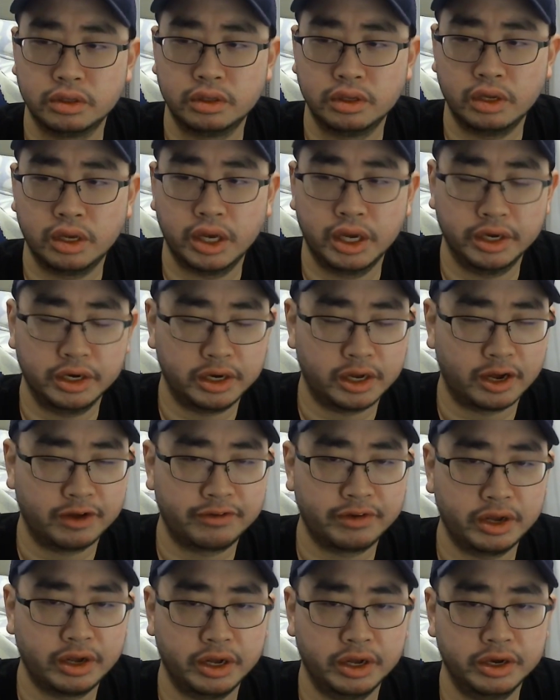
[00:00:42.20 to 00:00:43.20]
And I've
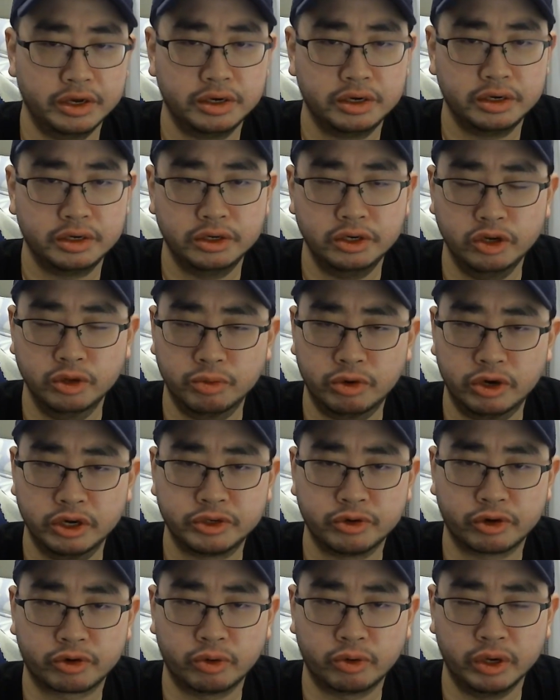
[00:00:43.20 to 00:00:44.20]
had numerous
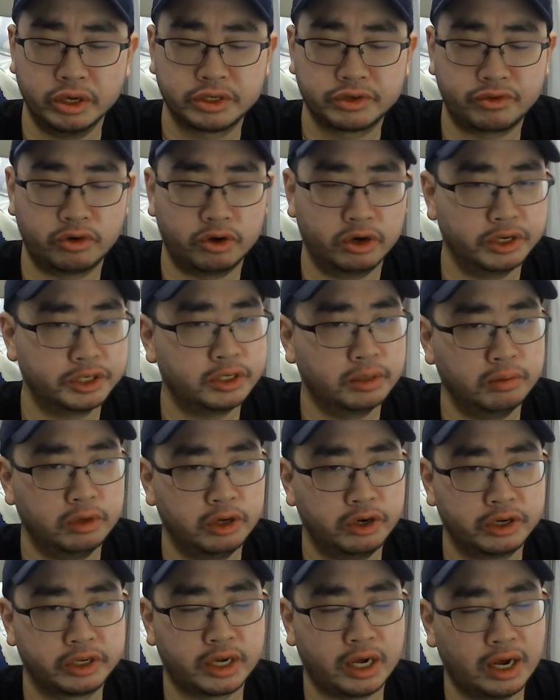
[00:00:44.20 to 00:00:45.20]
requests for a
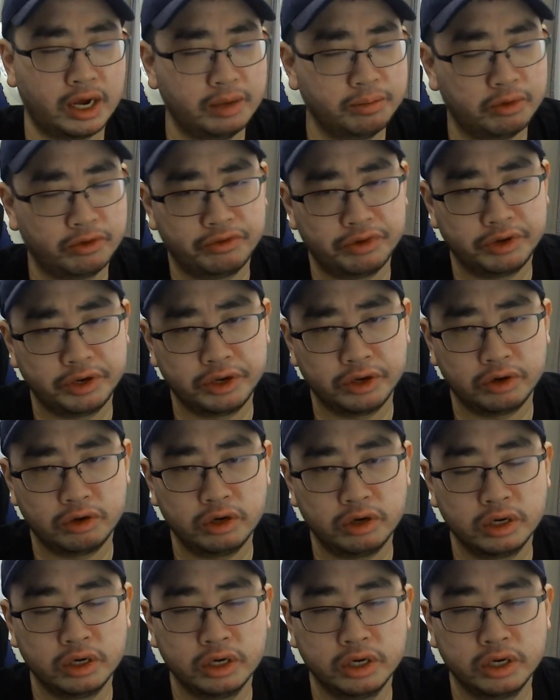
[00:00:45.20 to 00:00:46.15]
similar type of video,